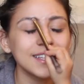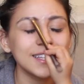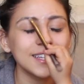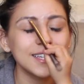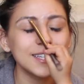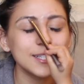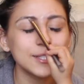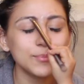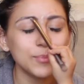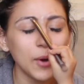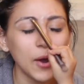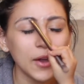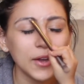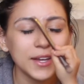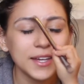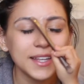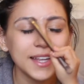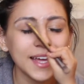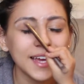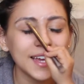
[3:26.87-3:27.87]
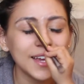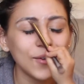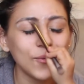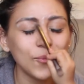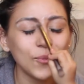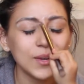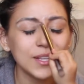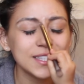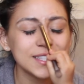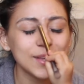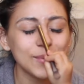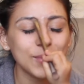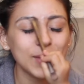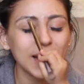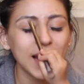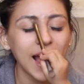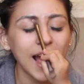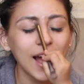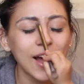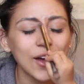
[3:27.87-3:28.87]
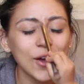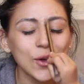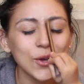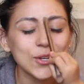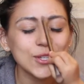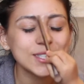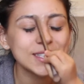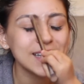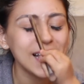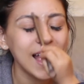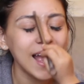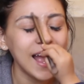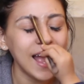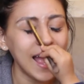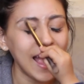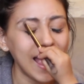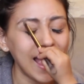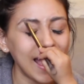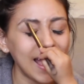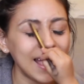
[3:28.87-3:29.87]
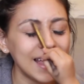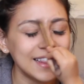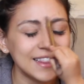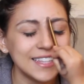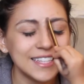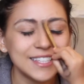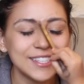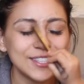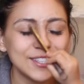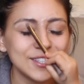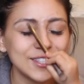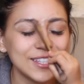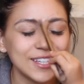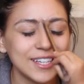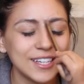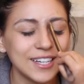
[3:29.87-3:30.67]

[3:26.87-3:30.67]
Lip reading: He's probably, like, with someone else, and this